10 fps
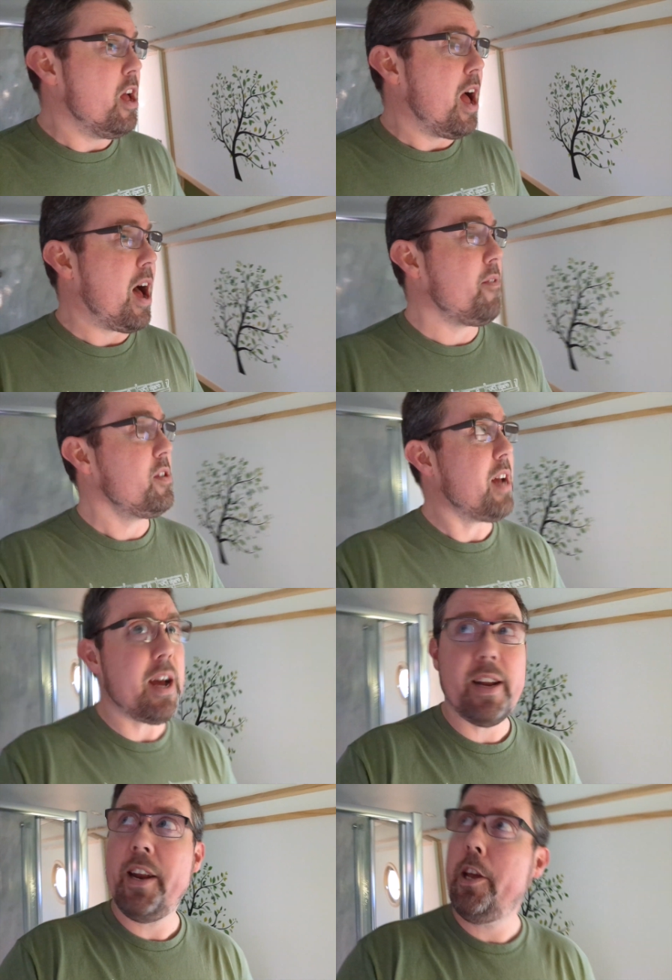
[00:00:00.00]
Haven't
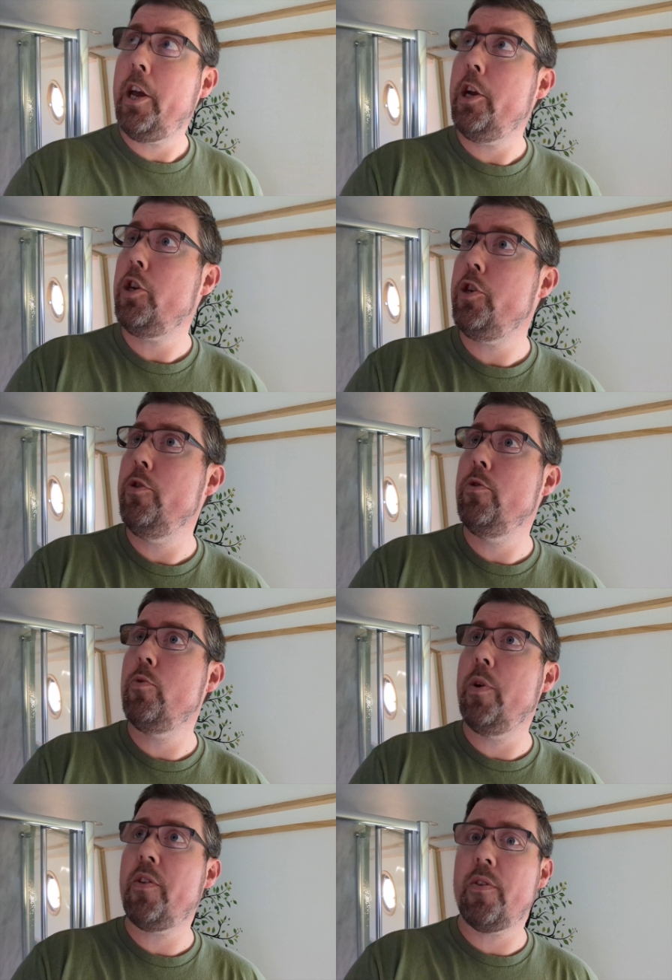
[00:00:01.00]
had any issues
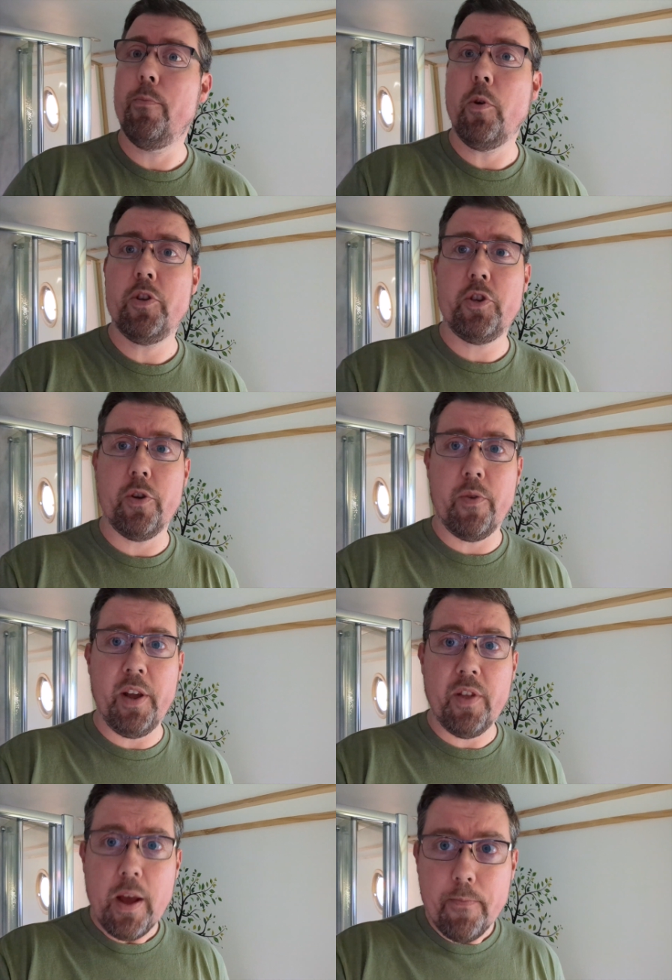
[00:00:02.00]
with moisture
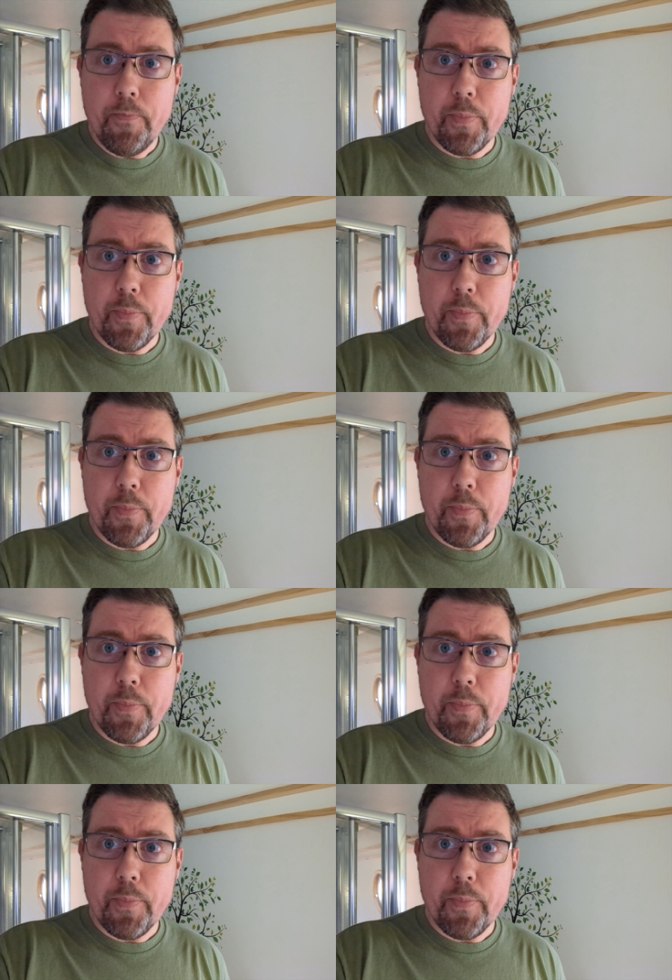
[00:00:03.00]
either.